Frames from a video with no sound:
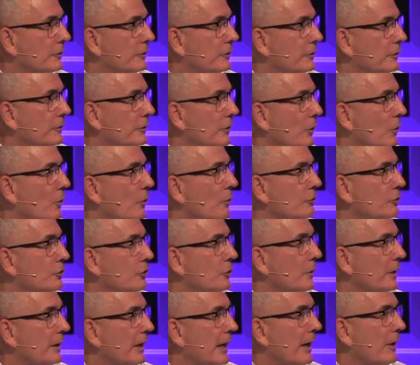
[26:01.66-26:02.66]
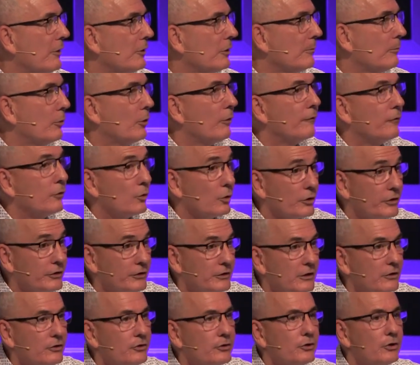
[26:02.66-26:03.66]
to hold you accountable. If you're a
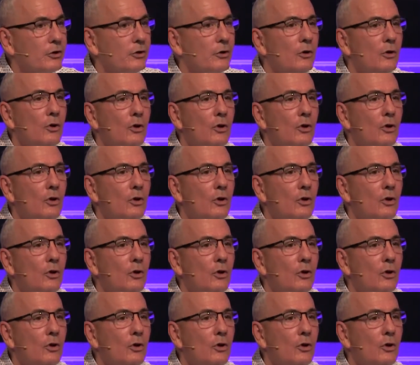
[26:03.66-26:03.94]
sister,